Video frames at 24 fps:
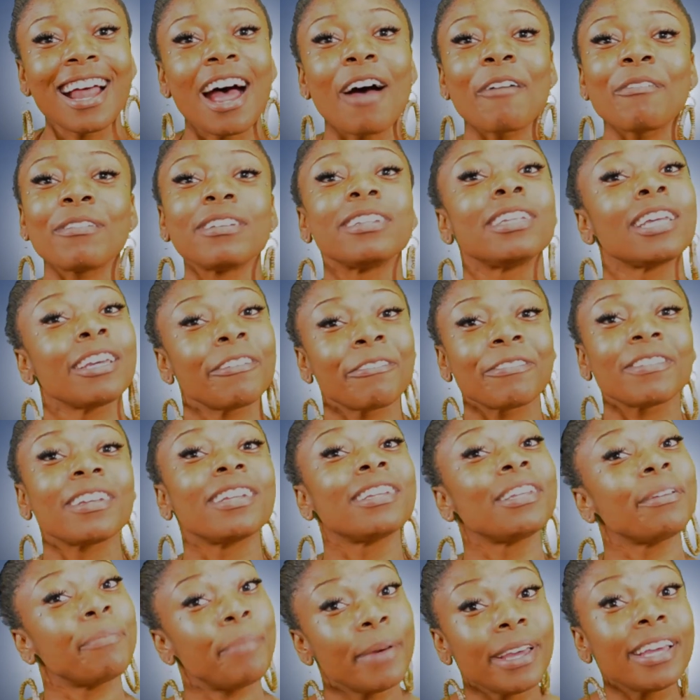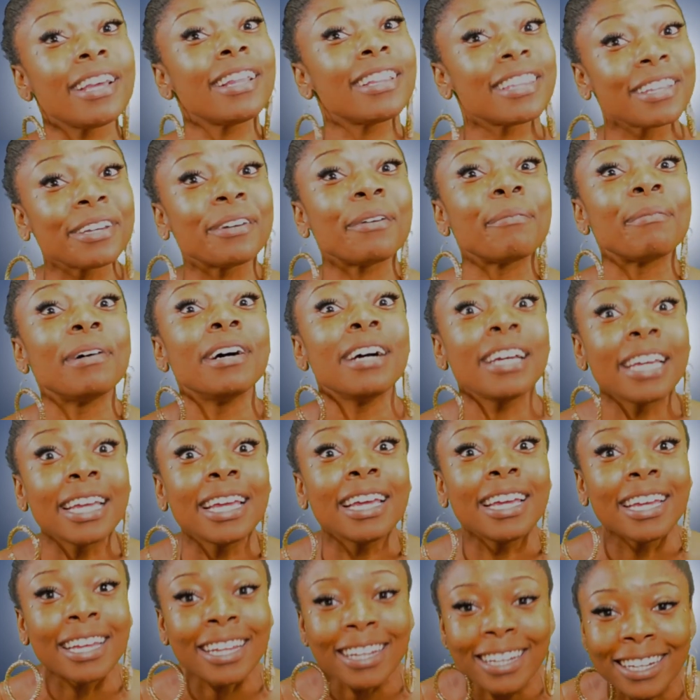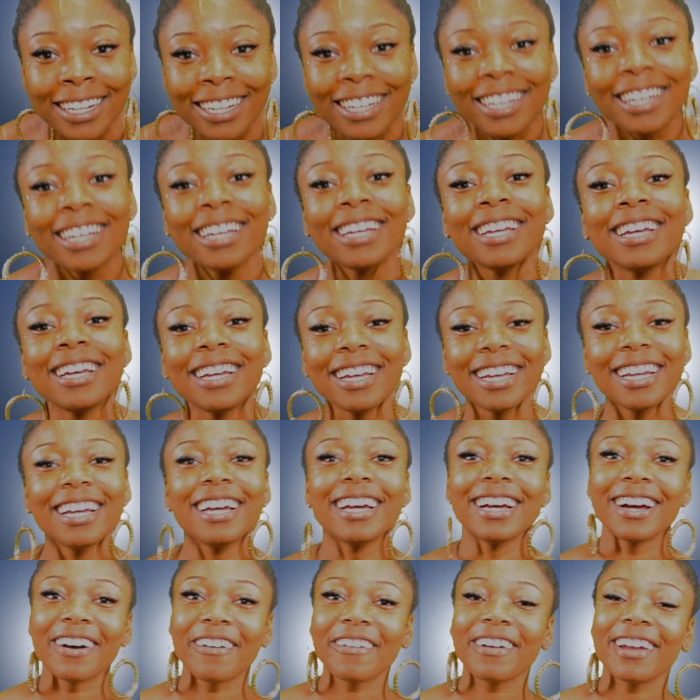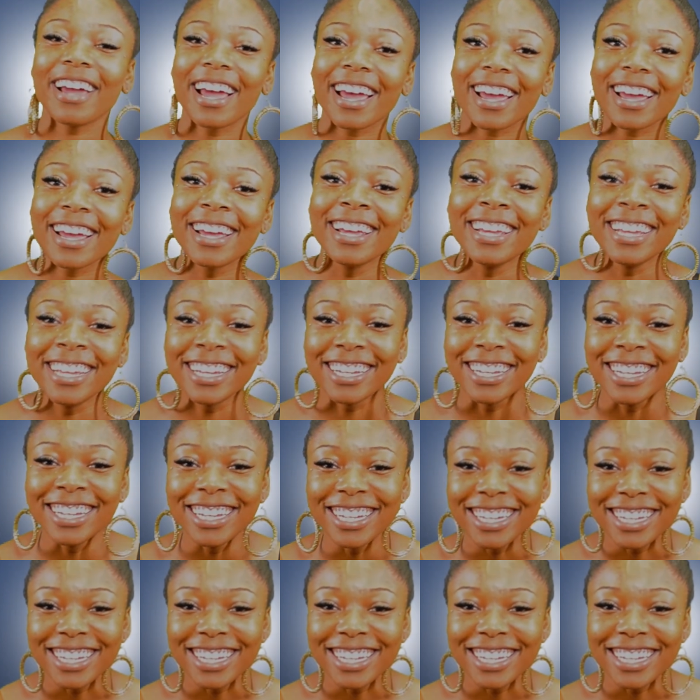I would definitely pick them again. Okay.